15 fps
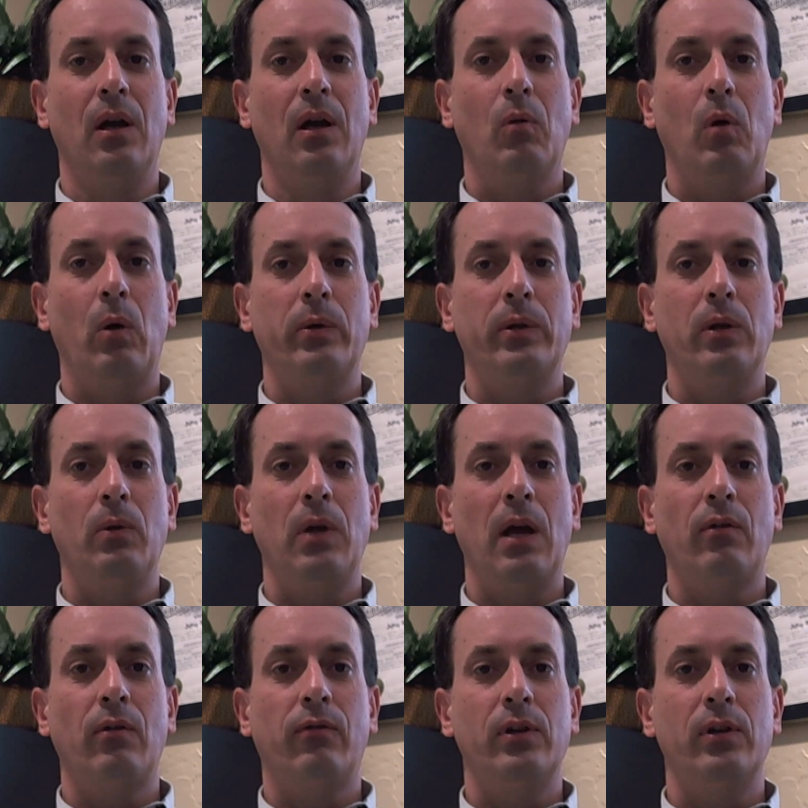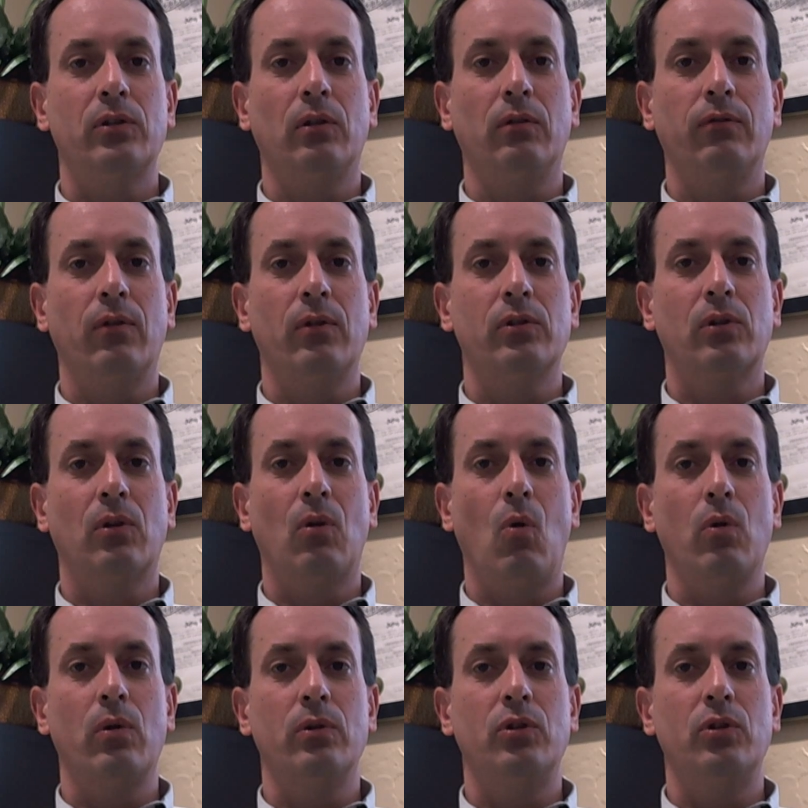While we don't have official first
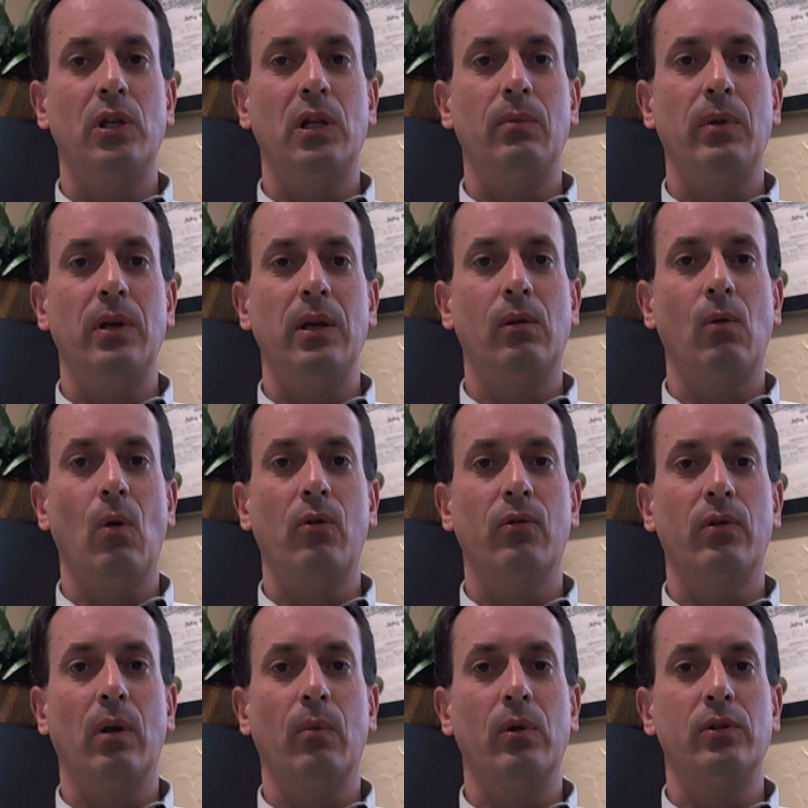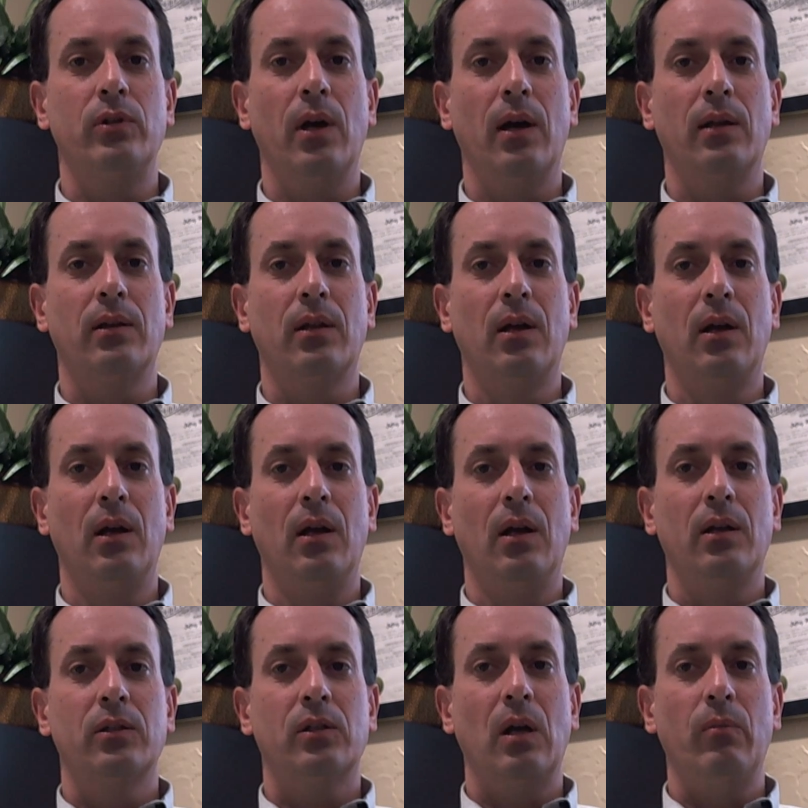quarter GDP growth numbers yet,
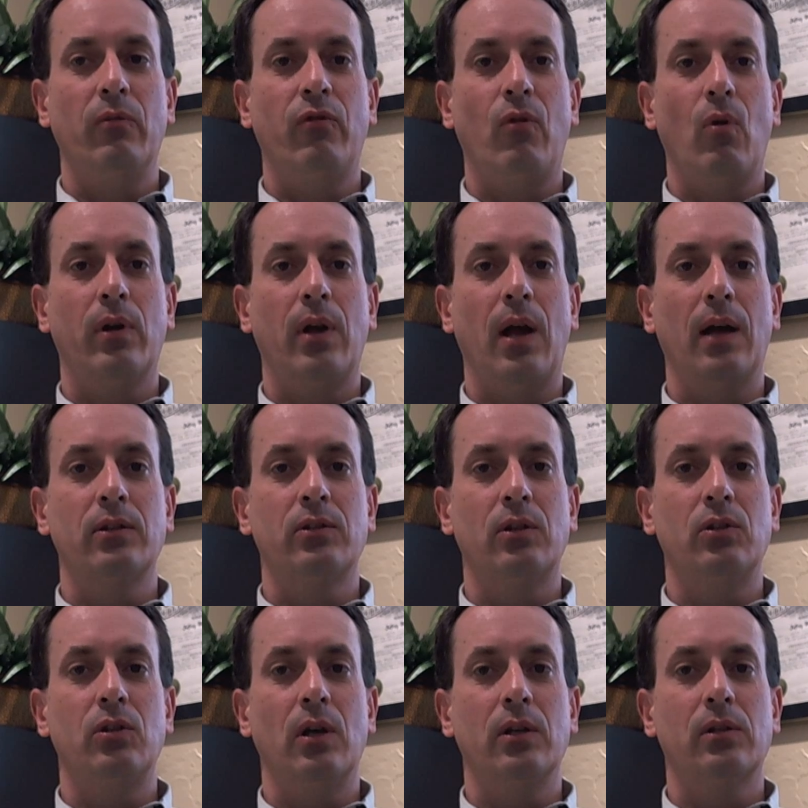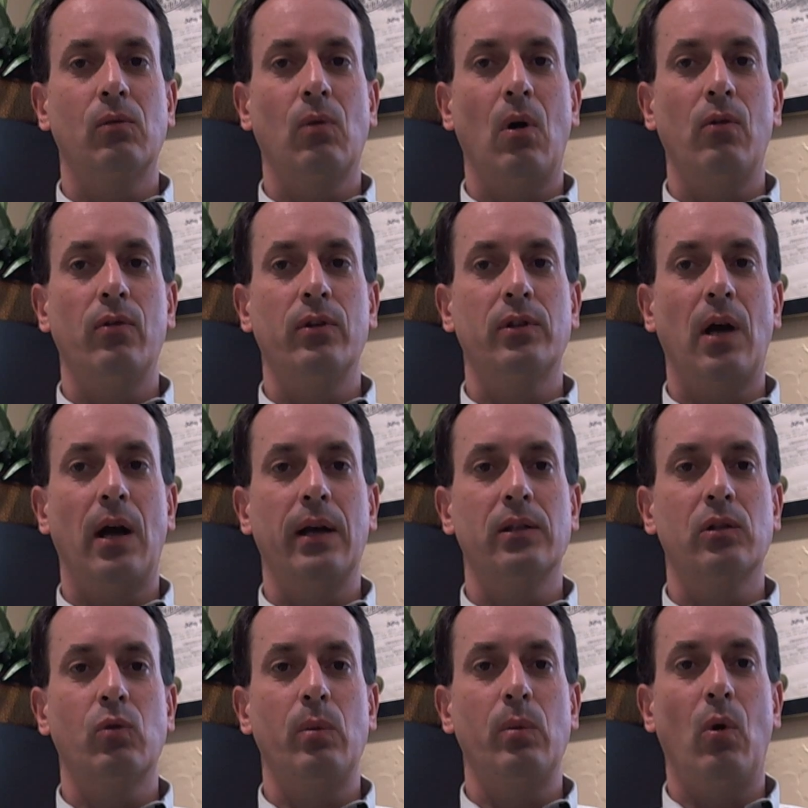some forecasts suggest growth as high as
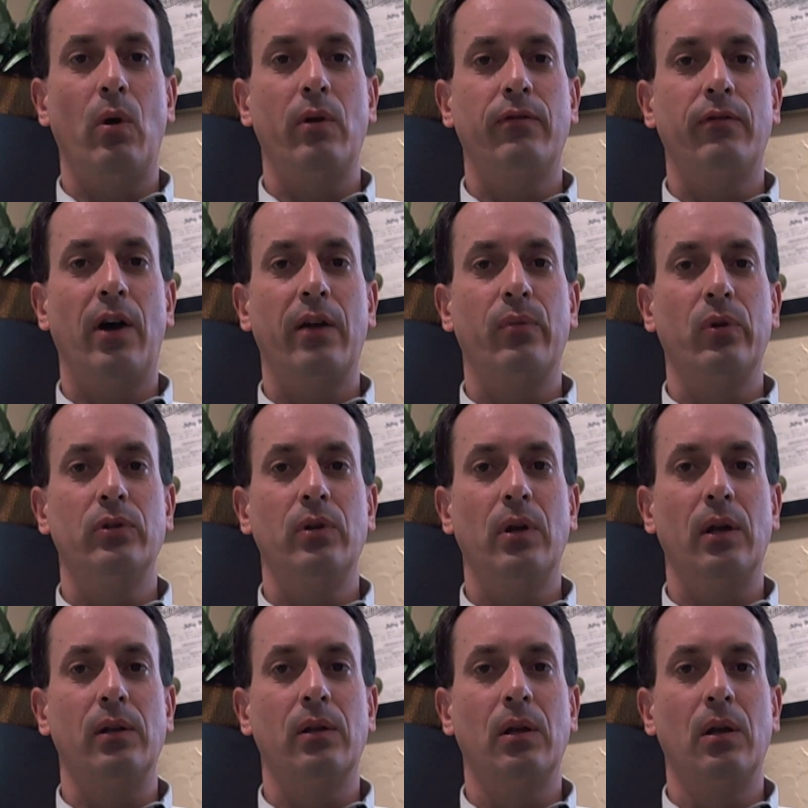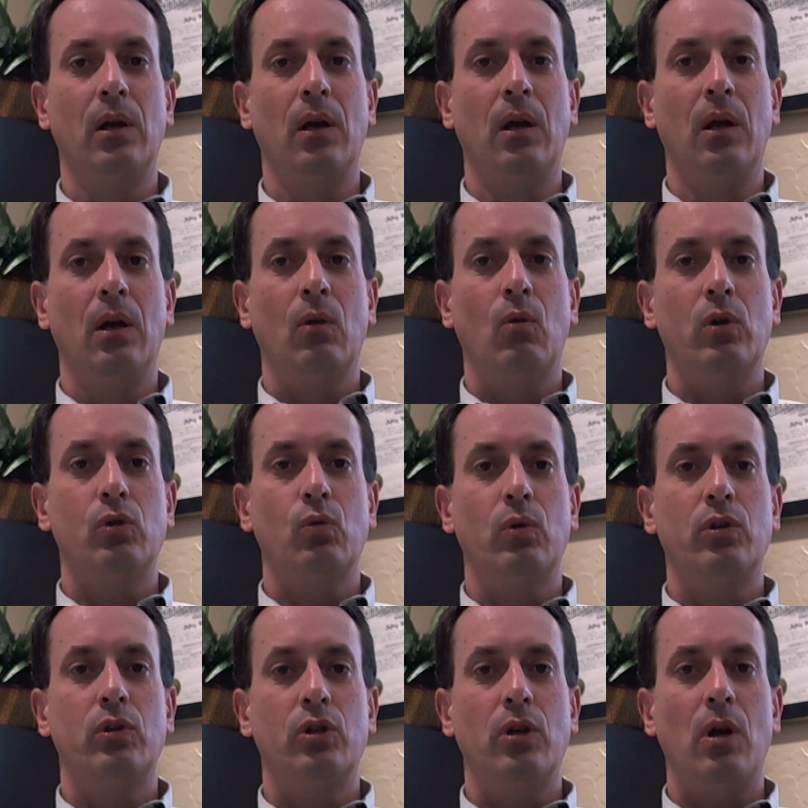3.5%, which
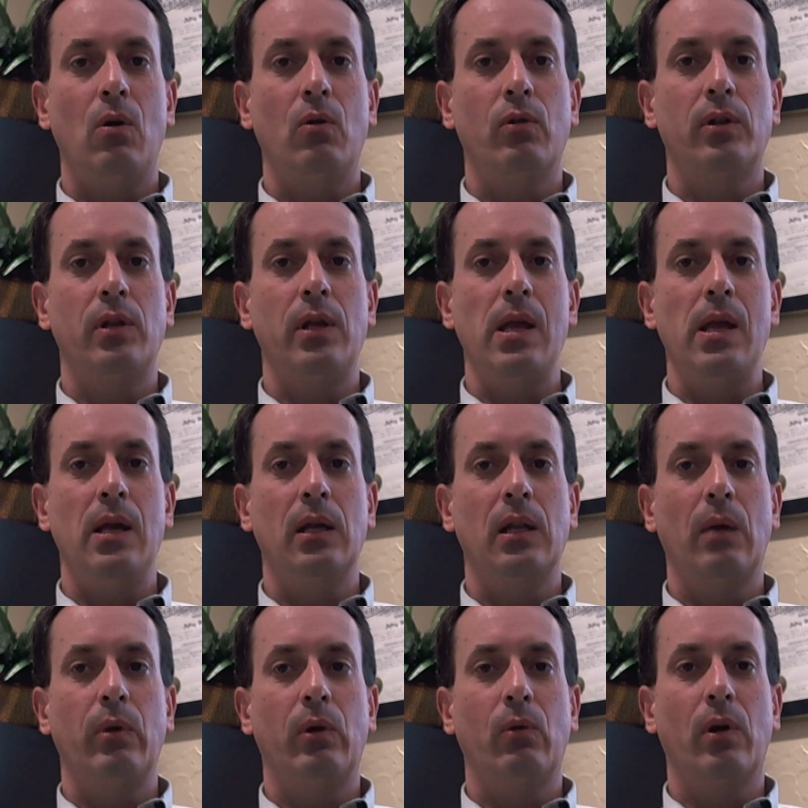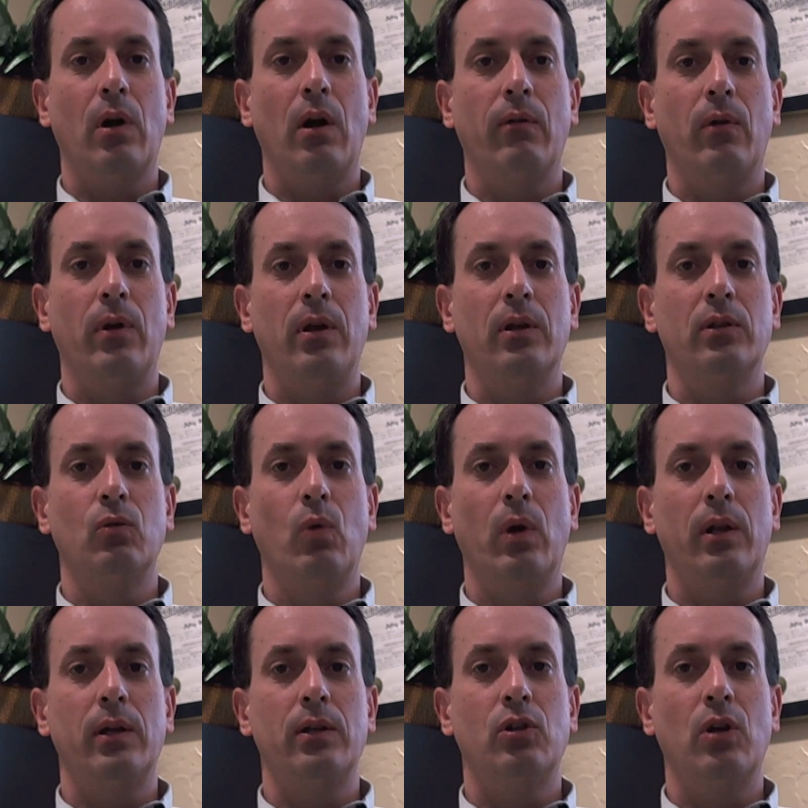would show that the economic recovery is
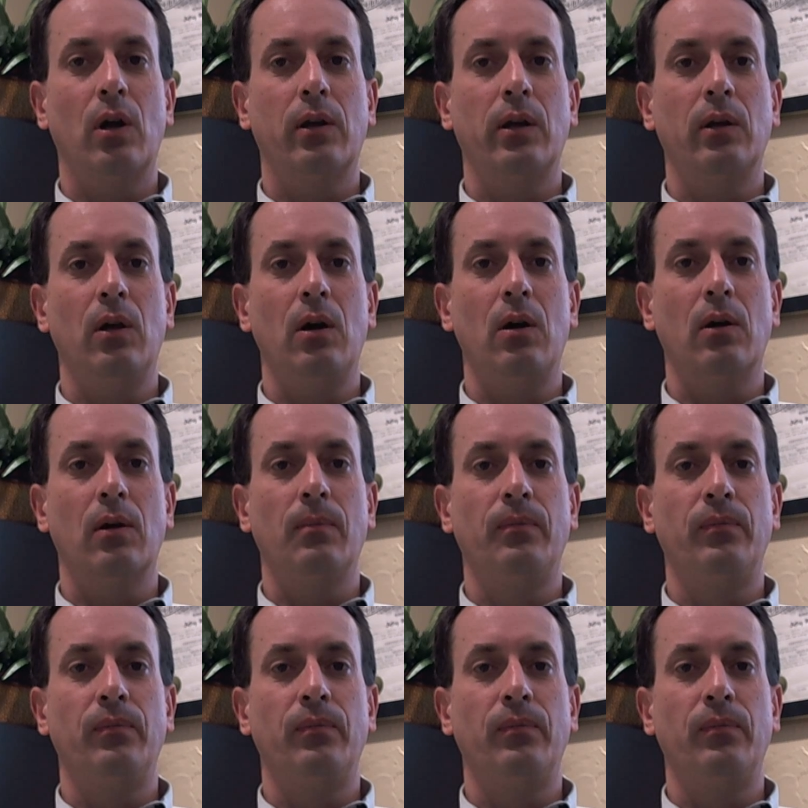really chugging along.